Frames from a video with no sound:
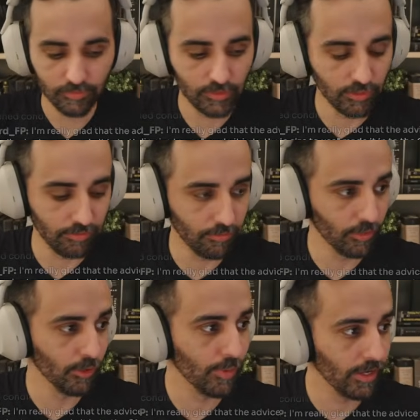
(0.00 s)
So if we
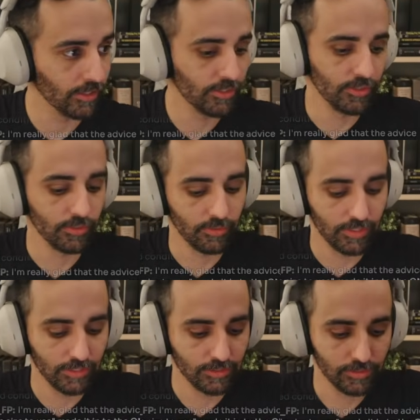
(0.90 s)
go back to
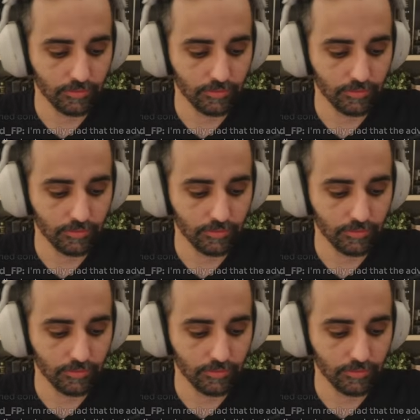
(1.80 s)
this,